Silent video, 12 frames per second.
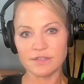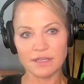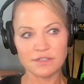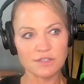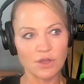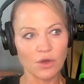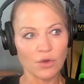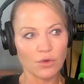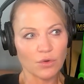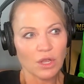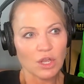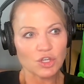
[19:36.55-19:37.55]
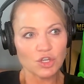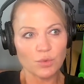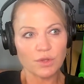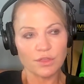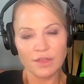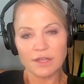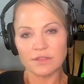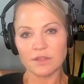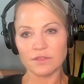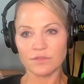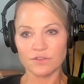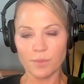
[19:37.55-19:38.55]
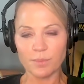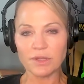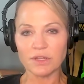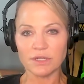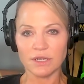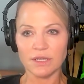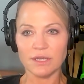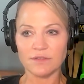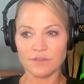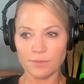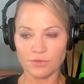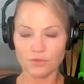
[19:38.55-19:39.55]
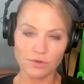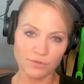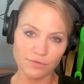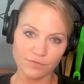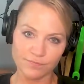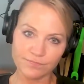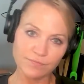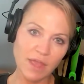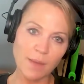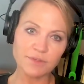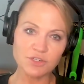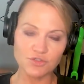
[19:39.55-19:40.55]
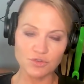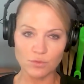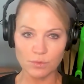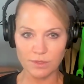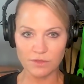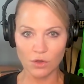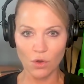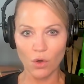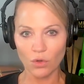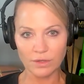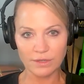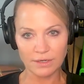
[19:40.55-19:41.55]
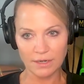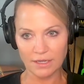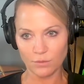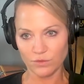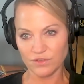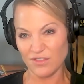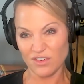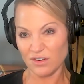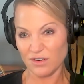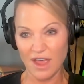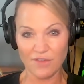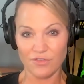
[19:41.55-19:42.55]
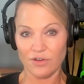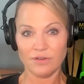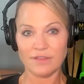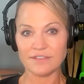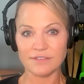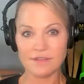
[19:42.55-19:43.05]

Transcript: And so you would think that stability and some sort of chemistry would be the goal, and it was never, ever, that's